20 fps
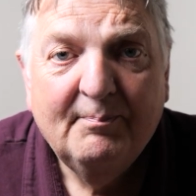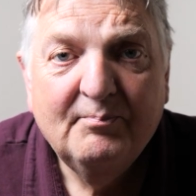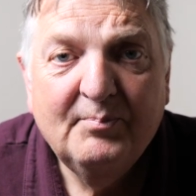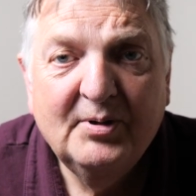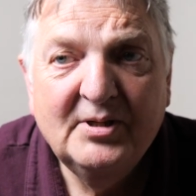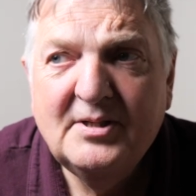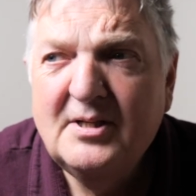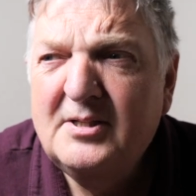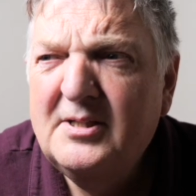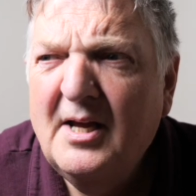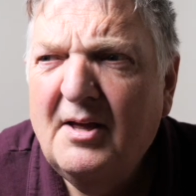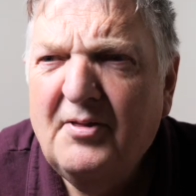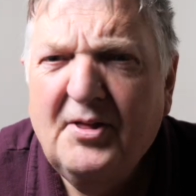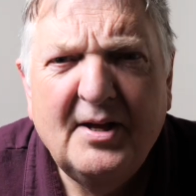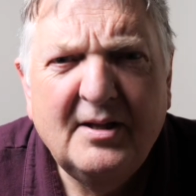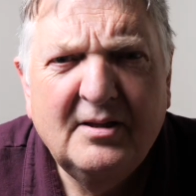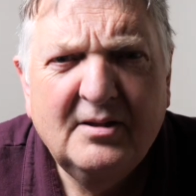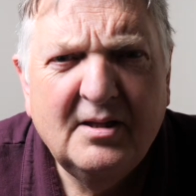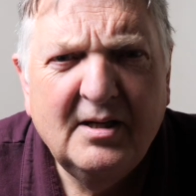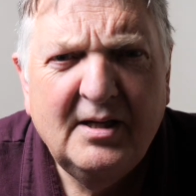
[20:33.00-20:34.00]
But as I say, I
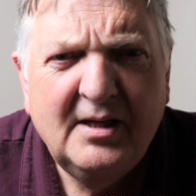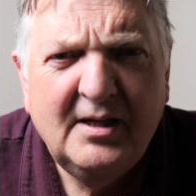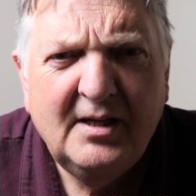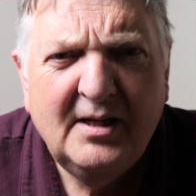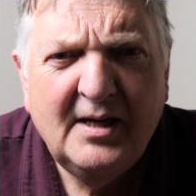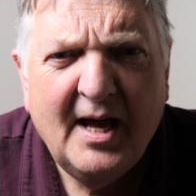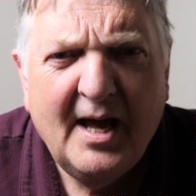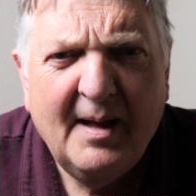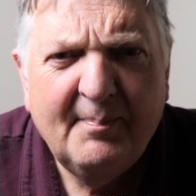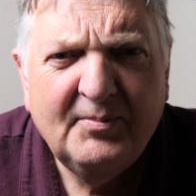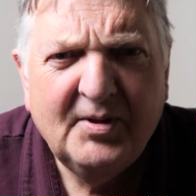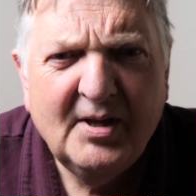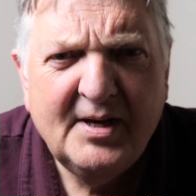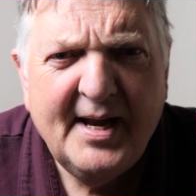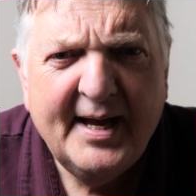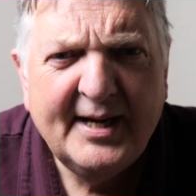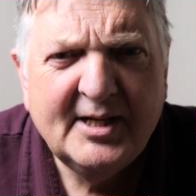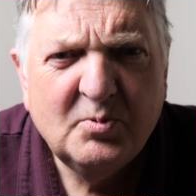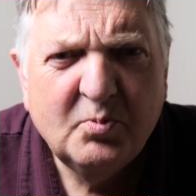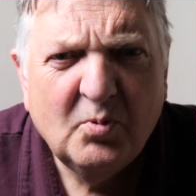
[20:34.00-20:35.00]
think the um, the
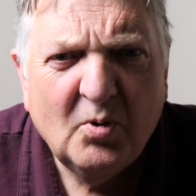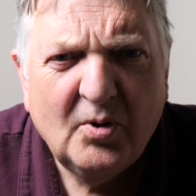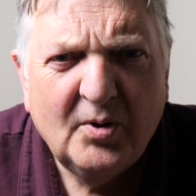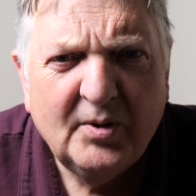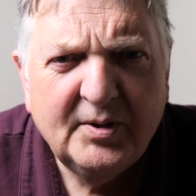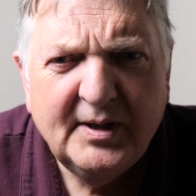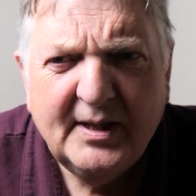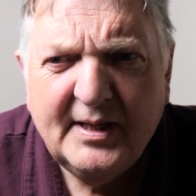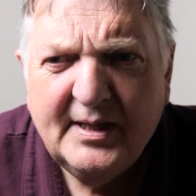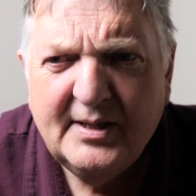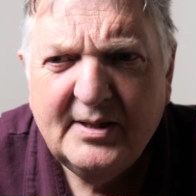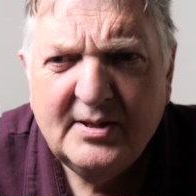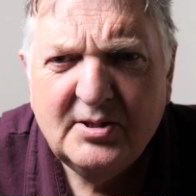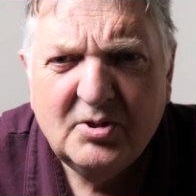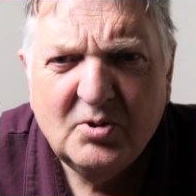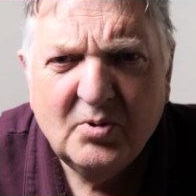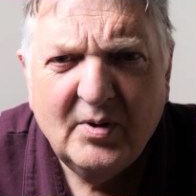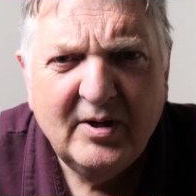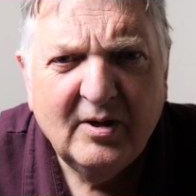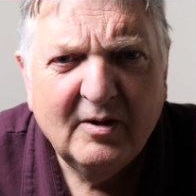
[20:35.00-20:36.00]
next one is
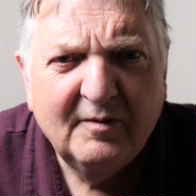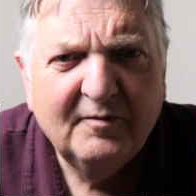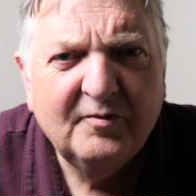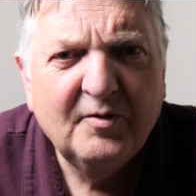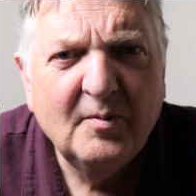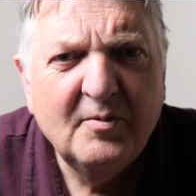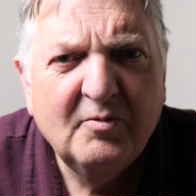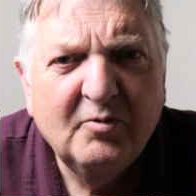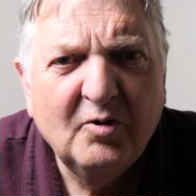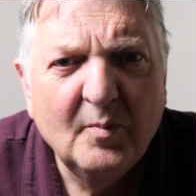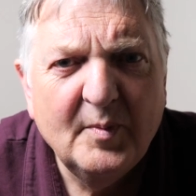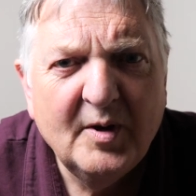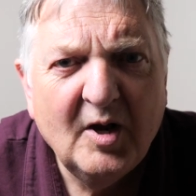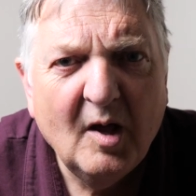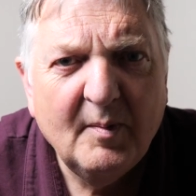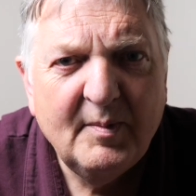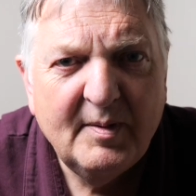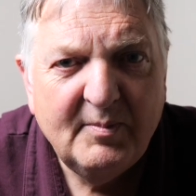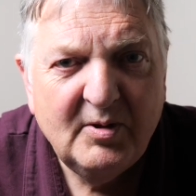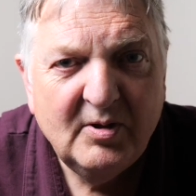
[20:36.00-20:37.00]
going on from the Roman
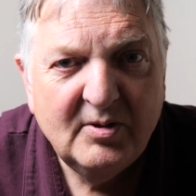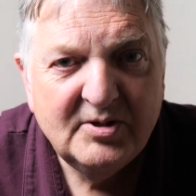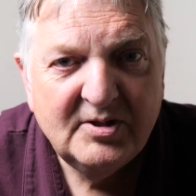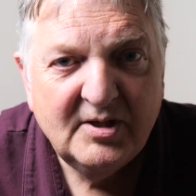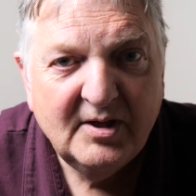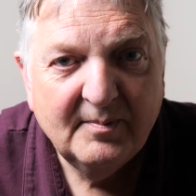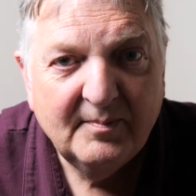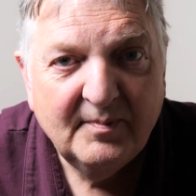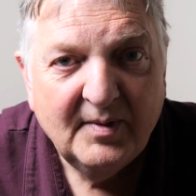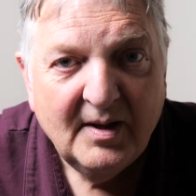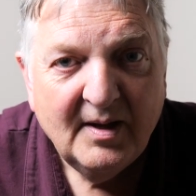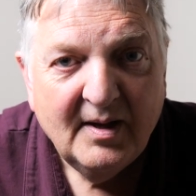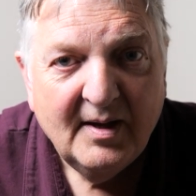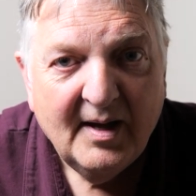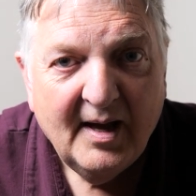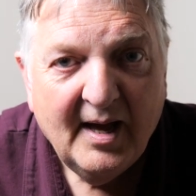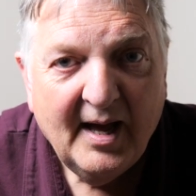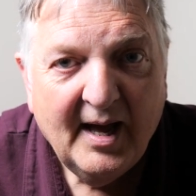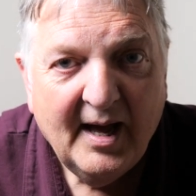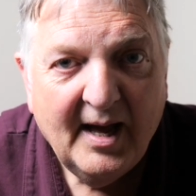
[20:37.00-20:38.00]
Army Museum
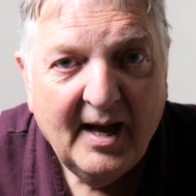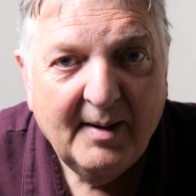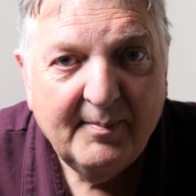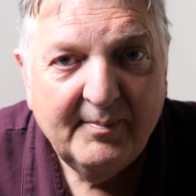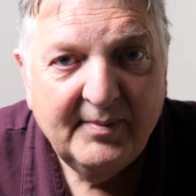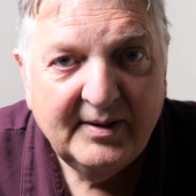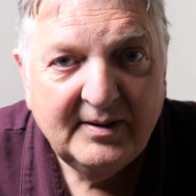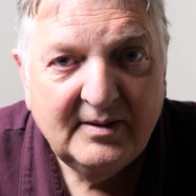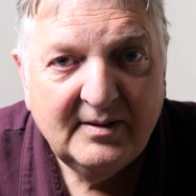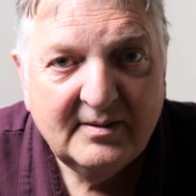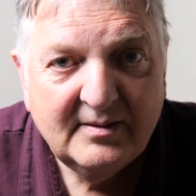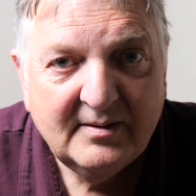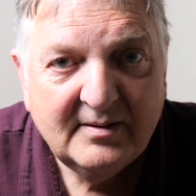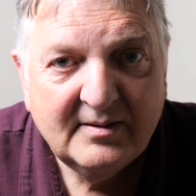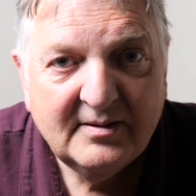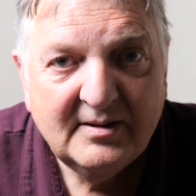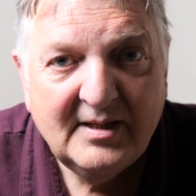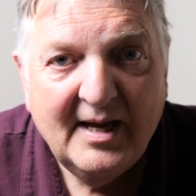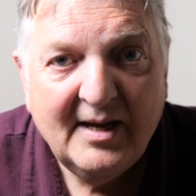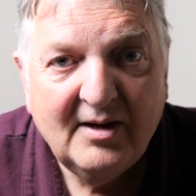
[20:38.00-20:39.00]
um, at
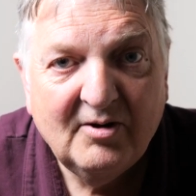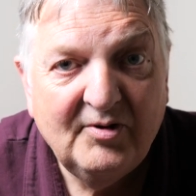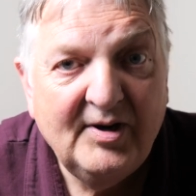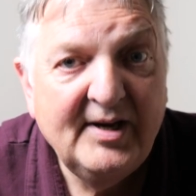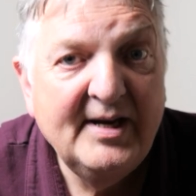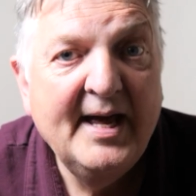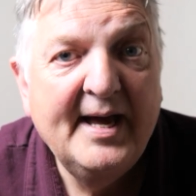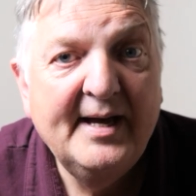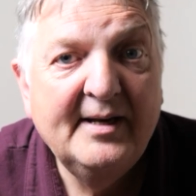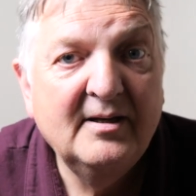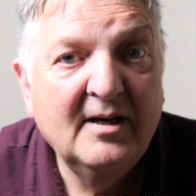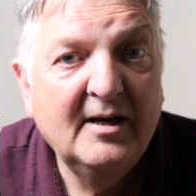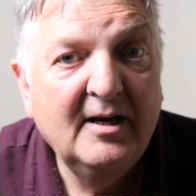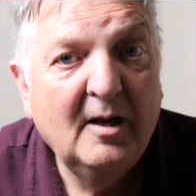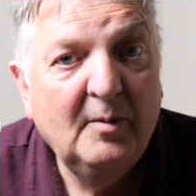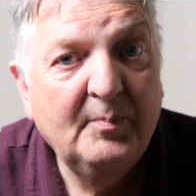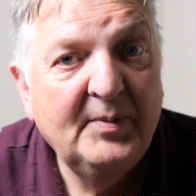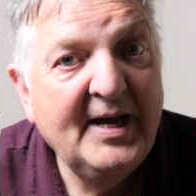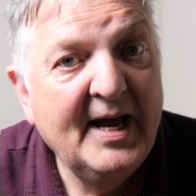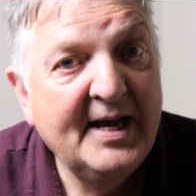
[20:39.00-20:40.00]
uh, Greenhead, and
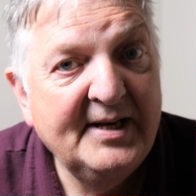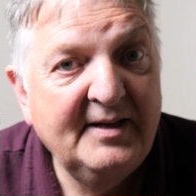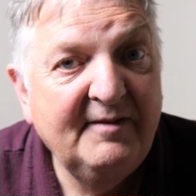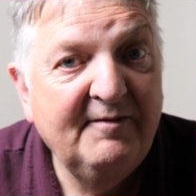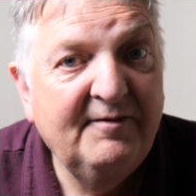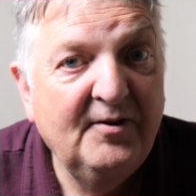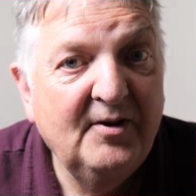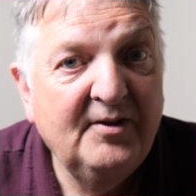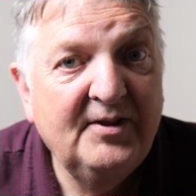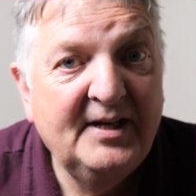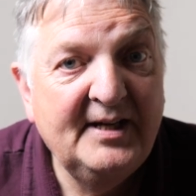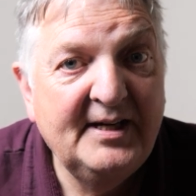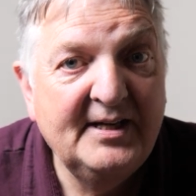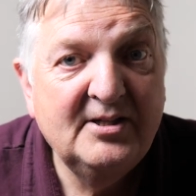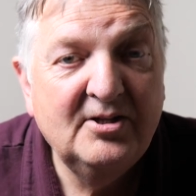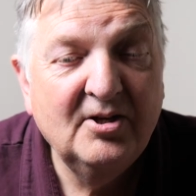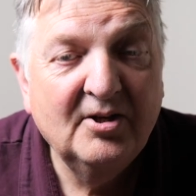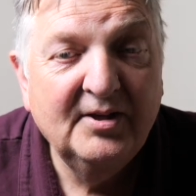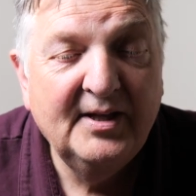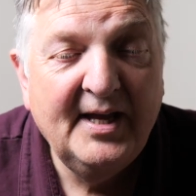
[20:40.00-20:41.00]
I'll be heading further
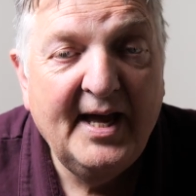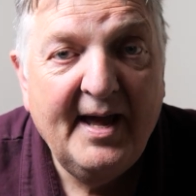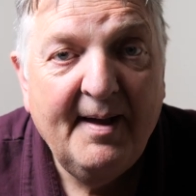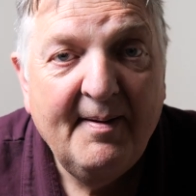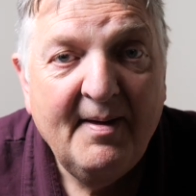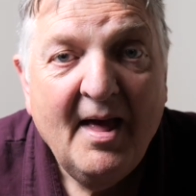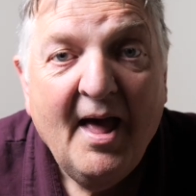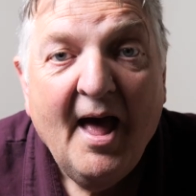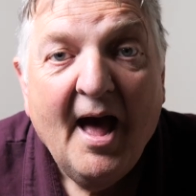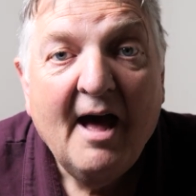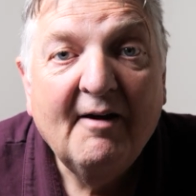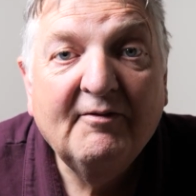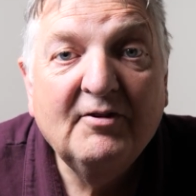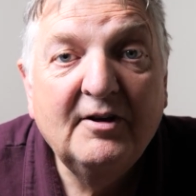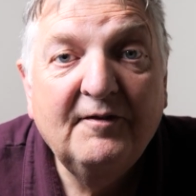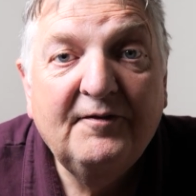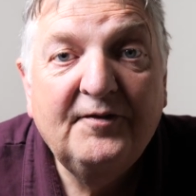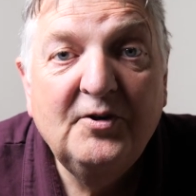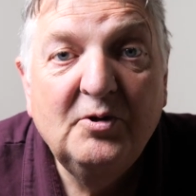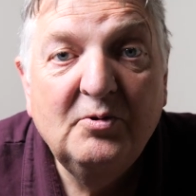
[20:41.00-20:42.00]
east on there. I've
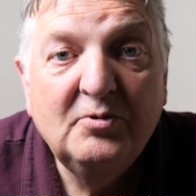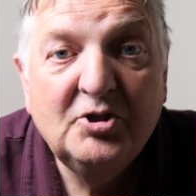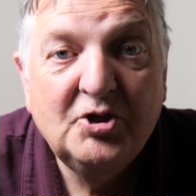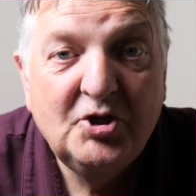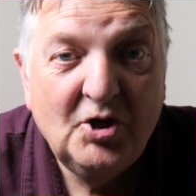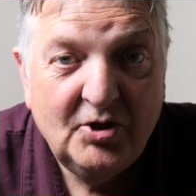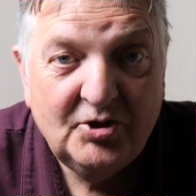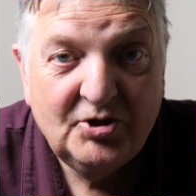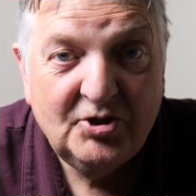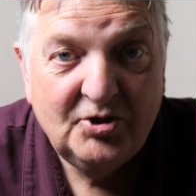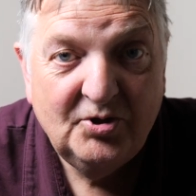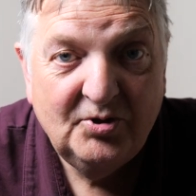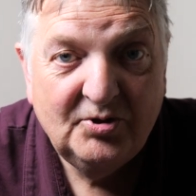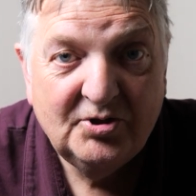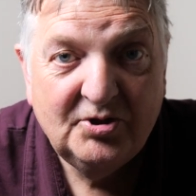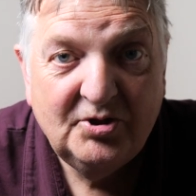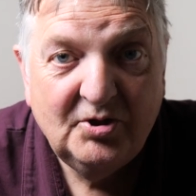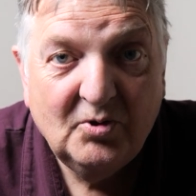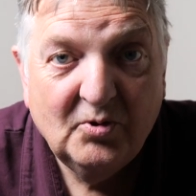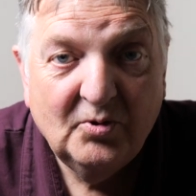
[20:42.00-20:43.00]
got a few church
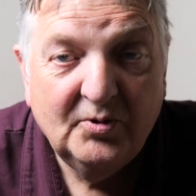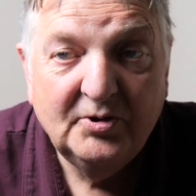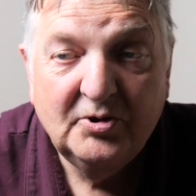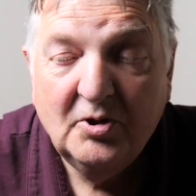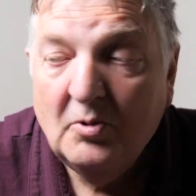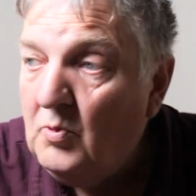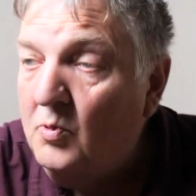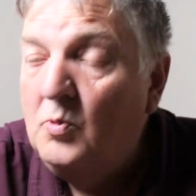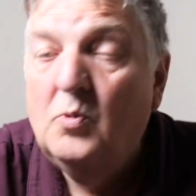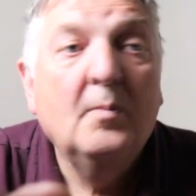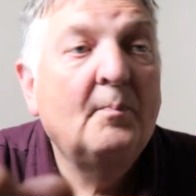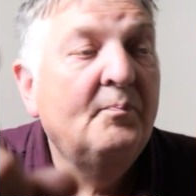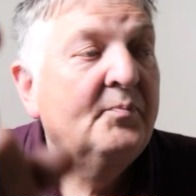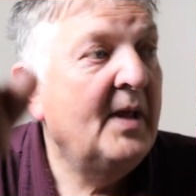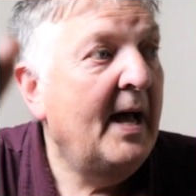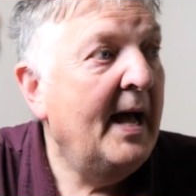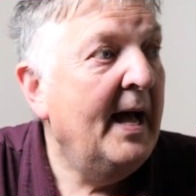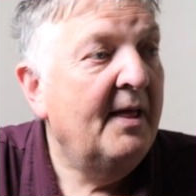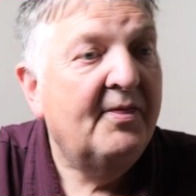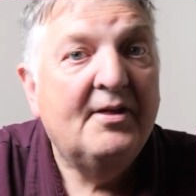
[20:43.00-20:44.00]
shoots to go and do. Oh,
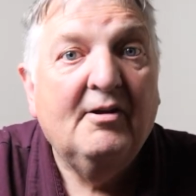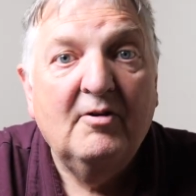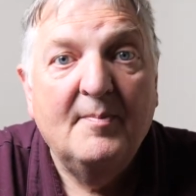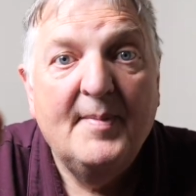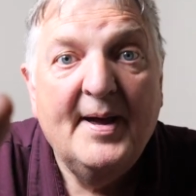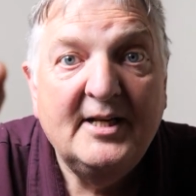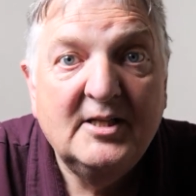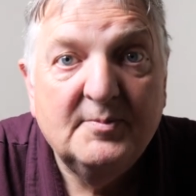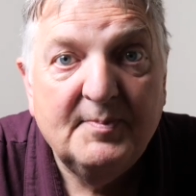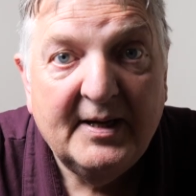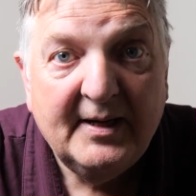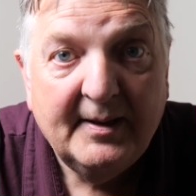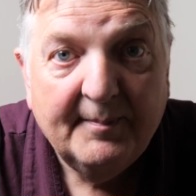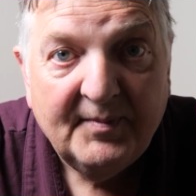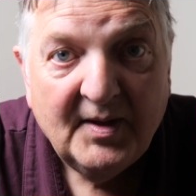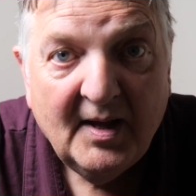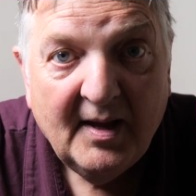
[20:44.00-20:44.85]
ah, that reminds me.